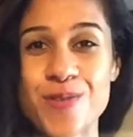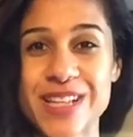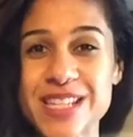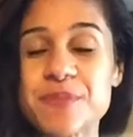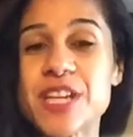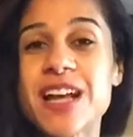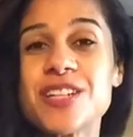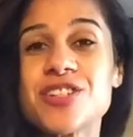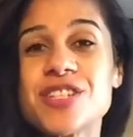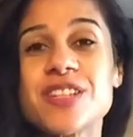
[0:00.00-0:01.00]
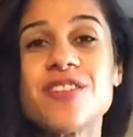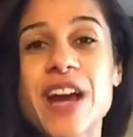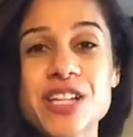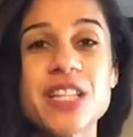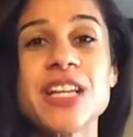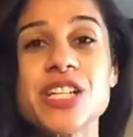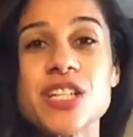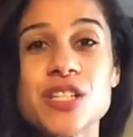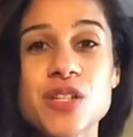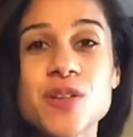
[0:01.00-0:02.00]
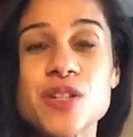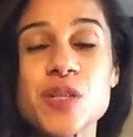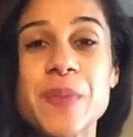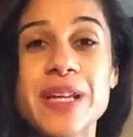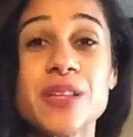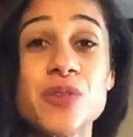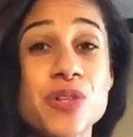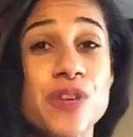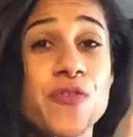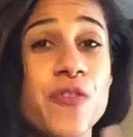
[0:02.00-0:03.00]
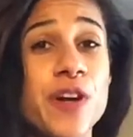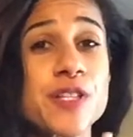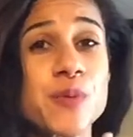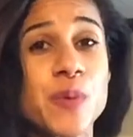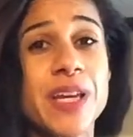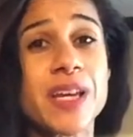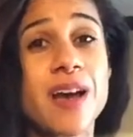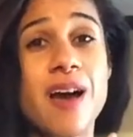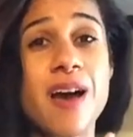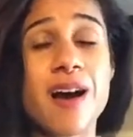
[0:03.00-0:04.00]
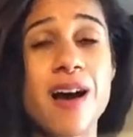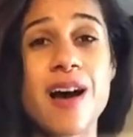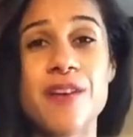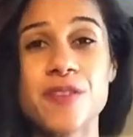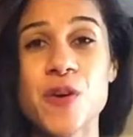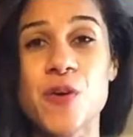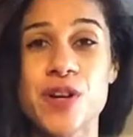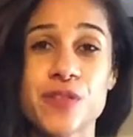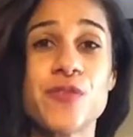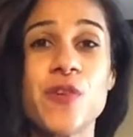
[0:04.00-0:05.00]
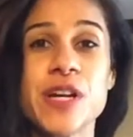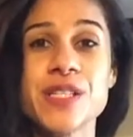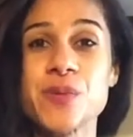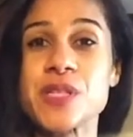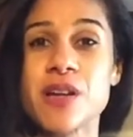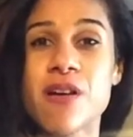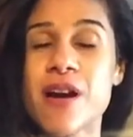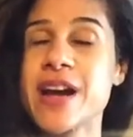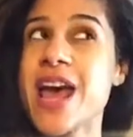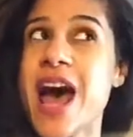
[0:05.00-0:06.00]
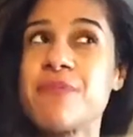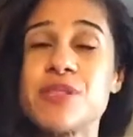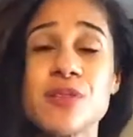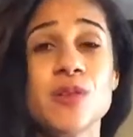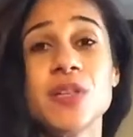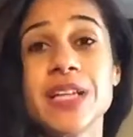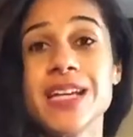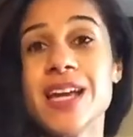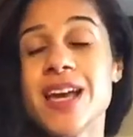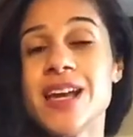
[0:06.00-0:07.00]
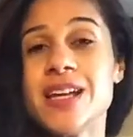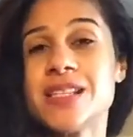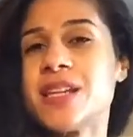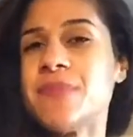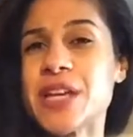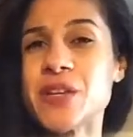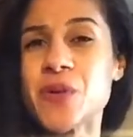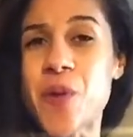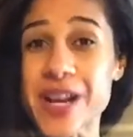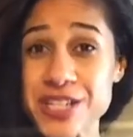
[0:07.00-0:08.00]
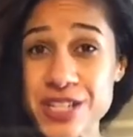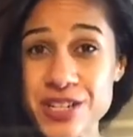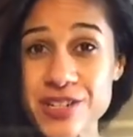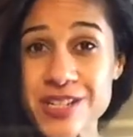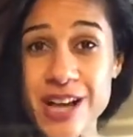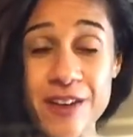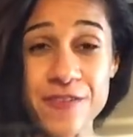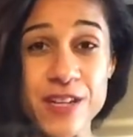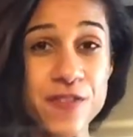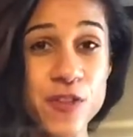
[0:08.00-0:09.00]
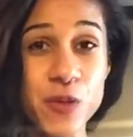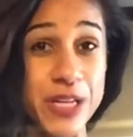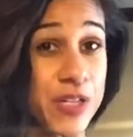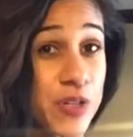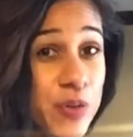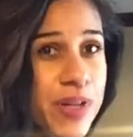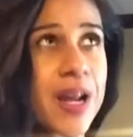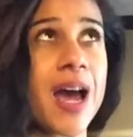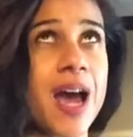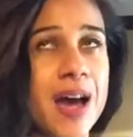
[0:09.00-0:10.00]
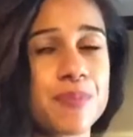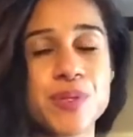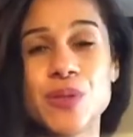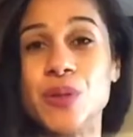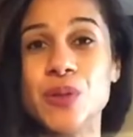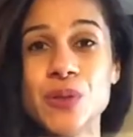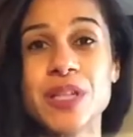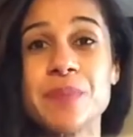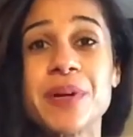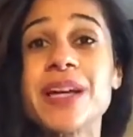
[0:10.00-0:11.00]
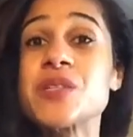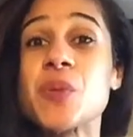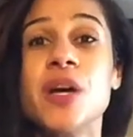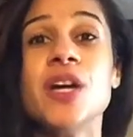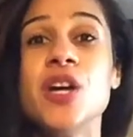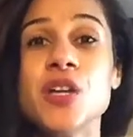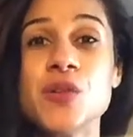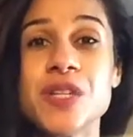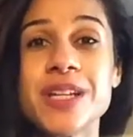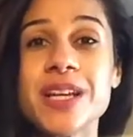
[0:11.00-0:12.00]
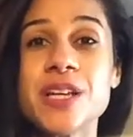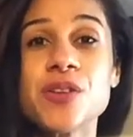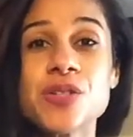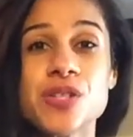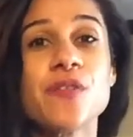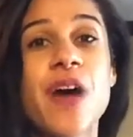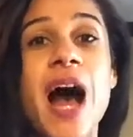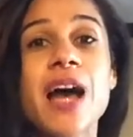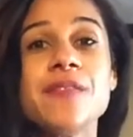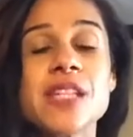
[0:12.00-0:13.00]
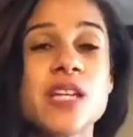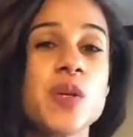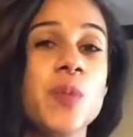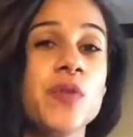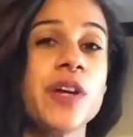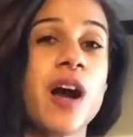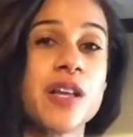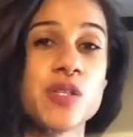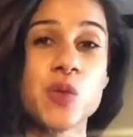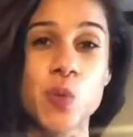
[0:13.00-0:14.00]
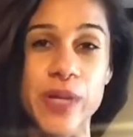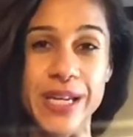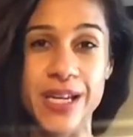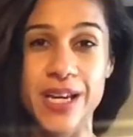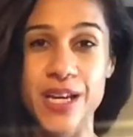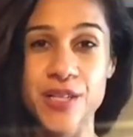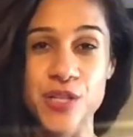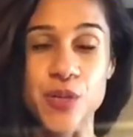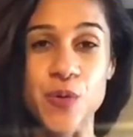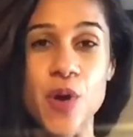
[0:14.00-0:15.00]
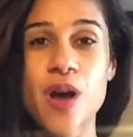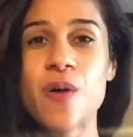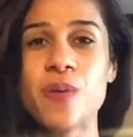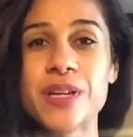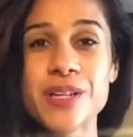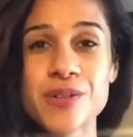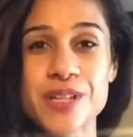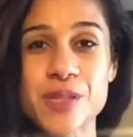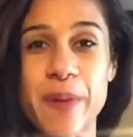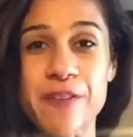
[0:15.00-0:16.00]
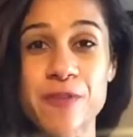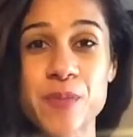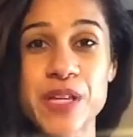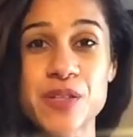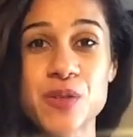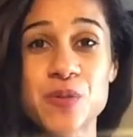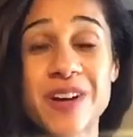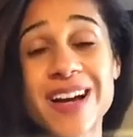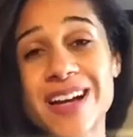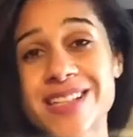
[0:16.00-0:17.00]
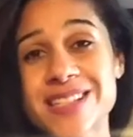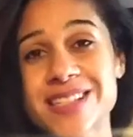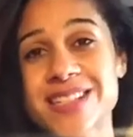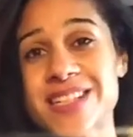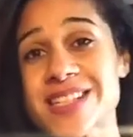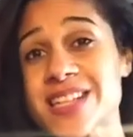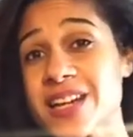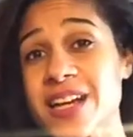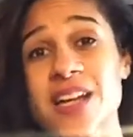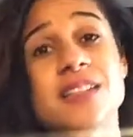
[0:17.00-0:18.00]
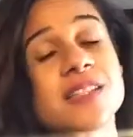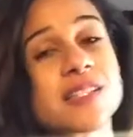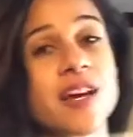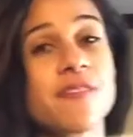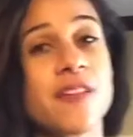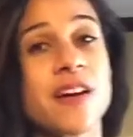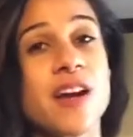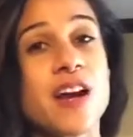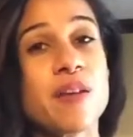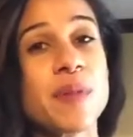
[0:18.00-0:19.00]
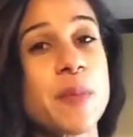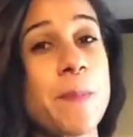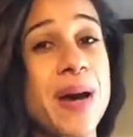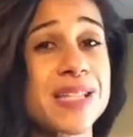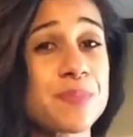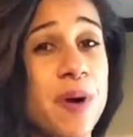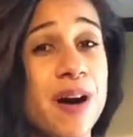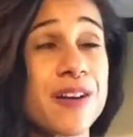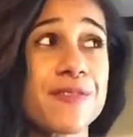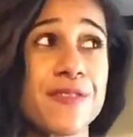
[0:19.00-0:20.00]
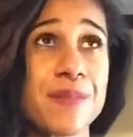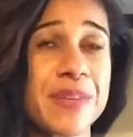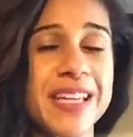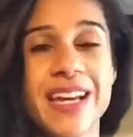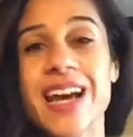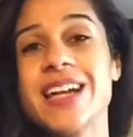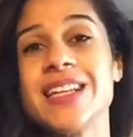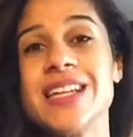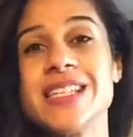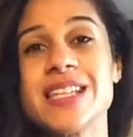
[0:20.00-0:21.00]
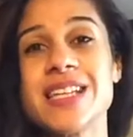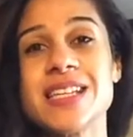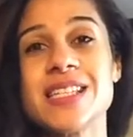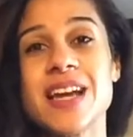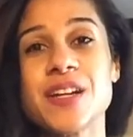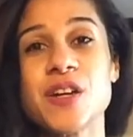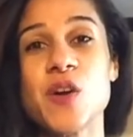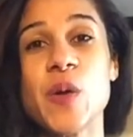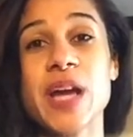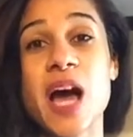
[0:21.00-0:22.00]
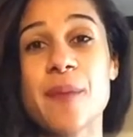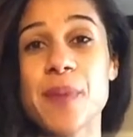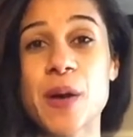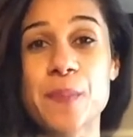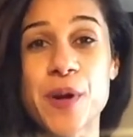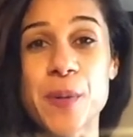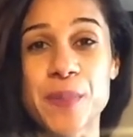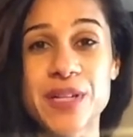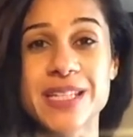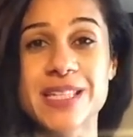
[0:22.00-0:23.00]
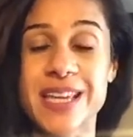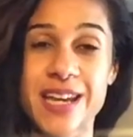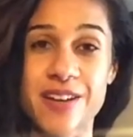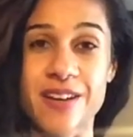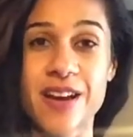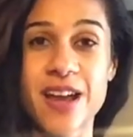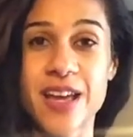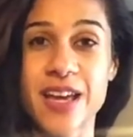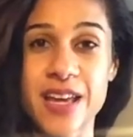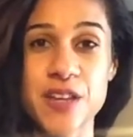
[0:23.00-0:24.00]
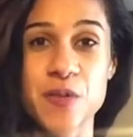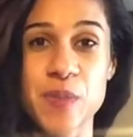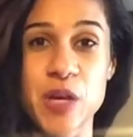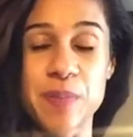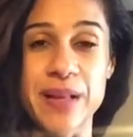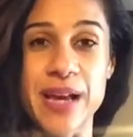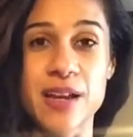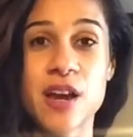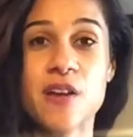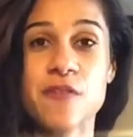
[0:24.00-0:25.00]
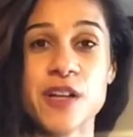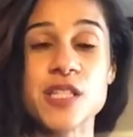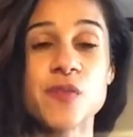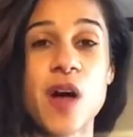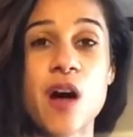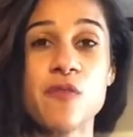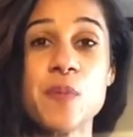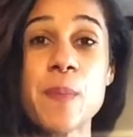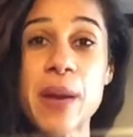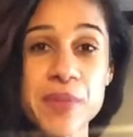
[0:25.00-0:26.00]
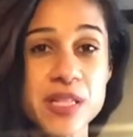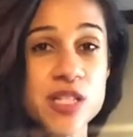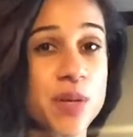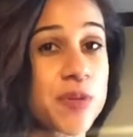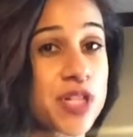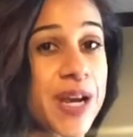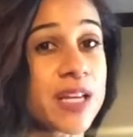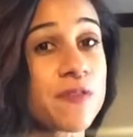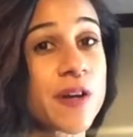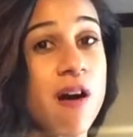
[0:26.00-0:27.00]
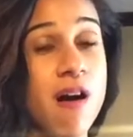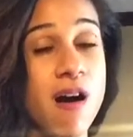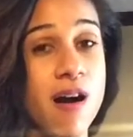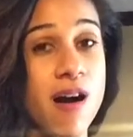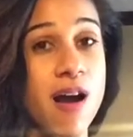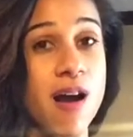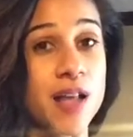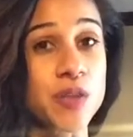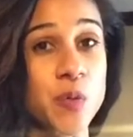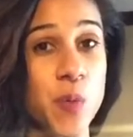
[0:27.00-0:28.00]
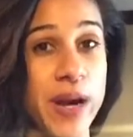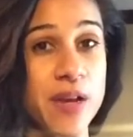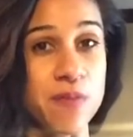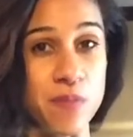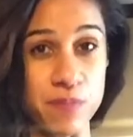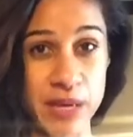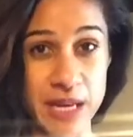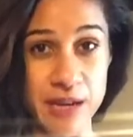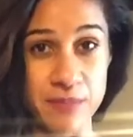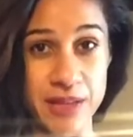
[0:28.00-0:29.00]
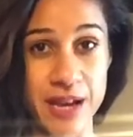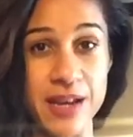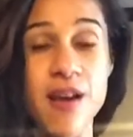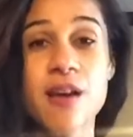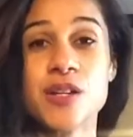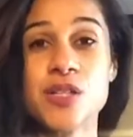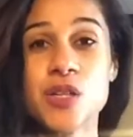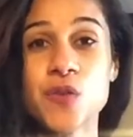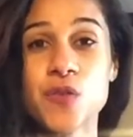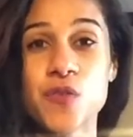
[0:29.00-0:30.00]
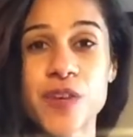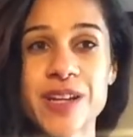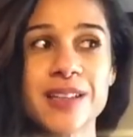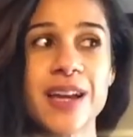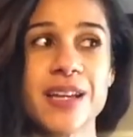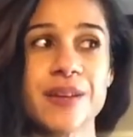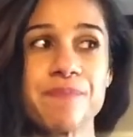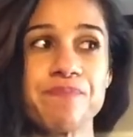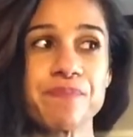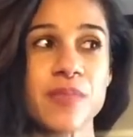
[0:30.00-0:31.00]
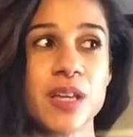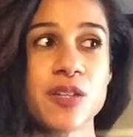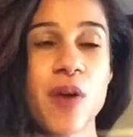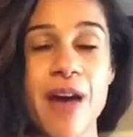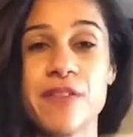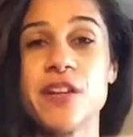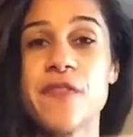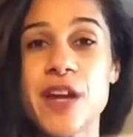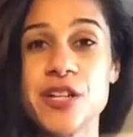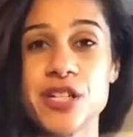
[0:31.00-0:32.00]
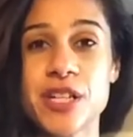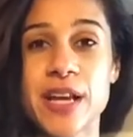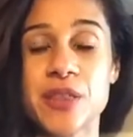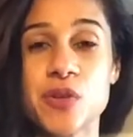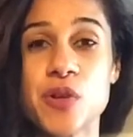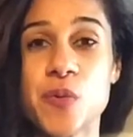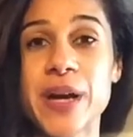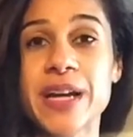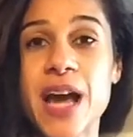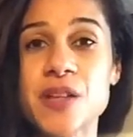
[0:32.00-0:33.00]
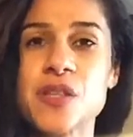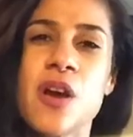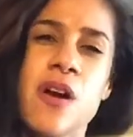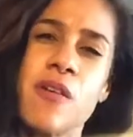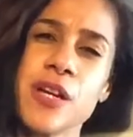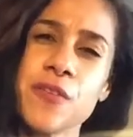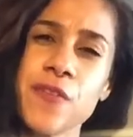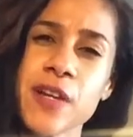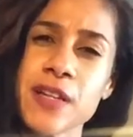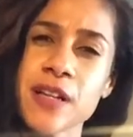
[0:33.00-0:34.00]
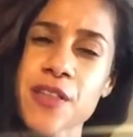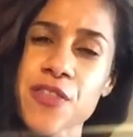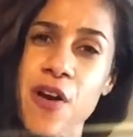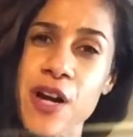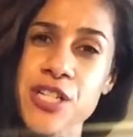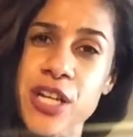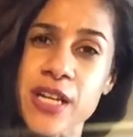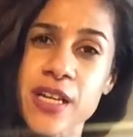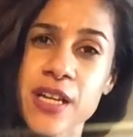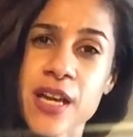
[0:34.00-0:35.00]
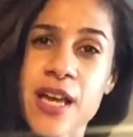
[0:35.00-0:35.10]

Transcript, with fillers: What's up, challengers? Congratulations, you just made it through your first week of Core de Force. Was it hard? Absolutely. Did it make you question yourself and if you can do it? Absolutely. But guess what? You did it, you survived, and you're moving on to week two. What can you expect from week two? Well, guys, it's going to get a little tougher. But the best part, for me at least, is that you're going up a purple container in your meal plan. First of all, remember to double check if you are on the right eating plan. Do you feel like you have enough energy to get through your workouts, or are you feeling lethargic?